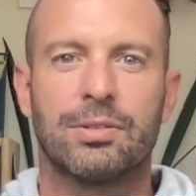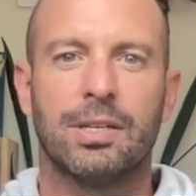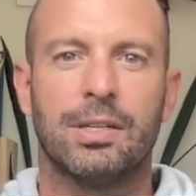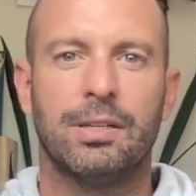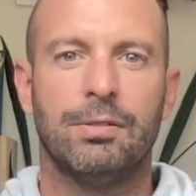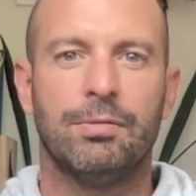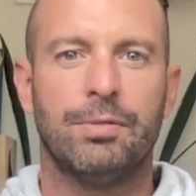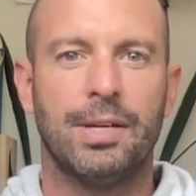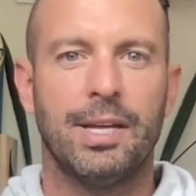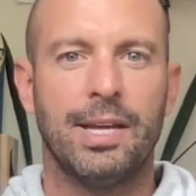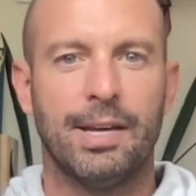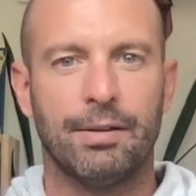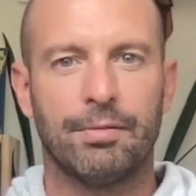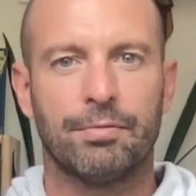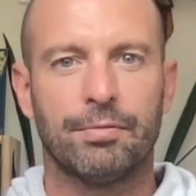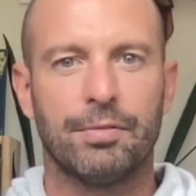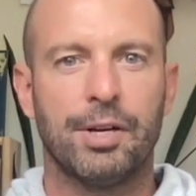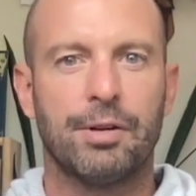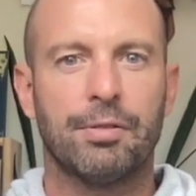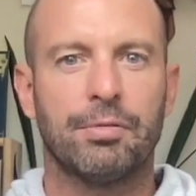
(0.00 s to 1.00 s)
like you can't
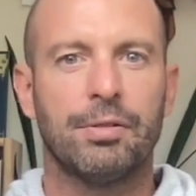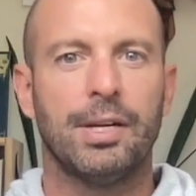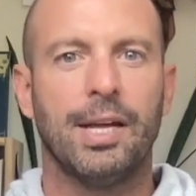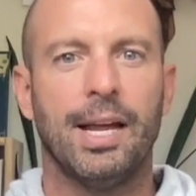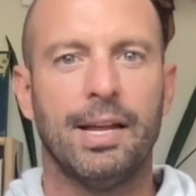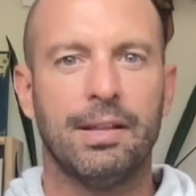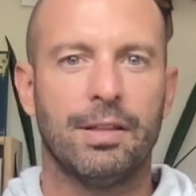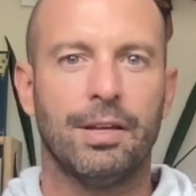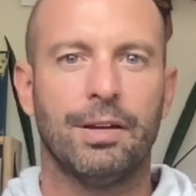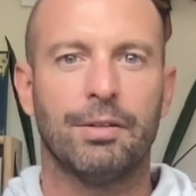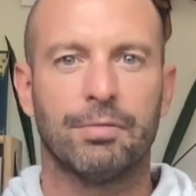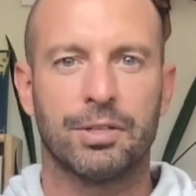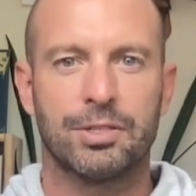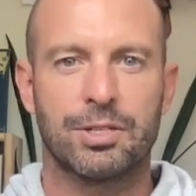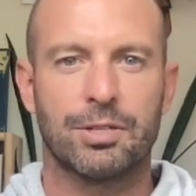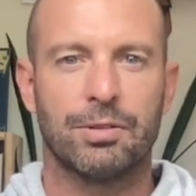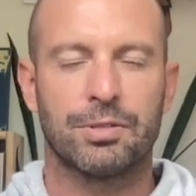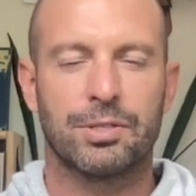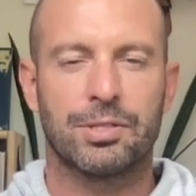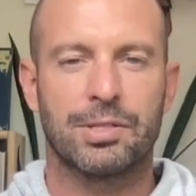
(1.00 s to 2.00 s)
recreate the
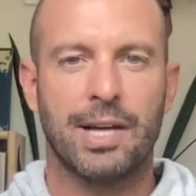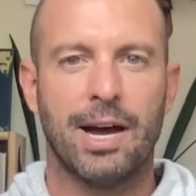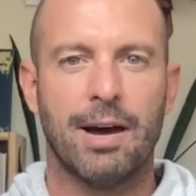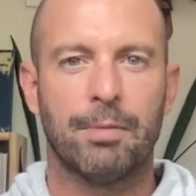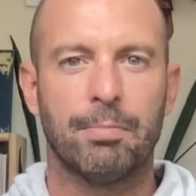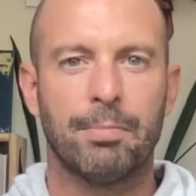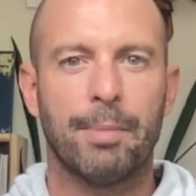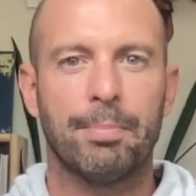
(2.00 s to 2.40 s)
original sound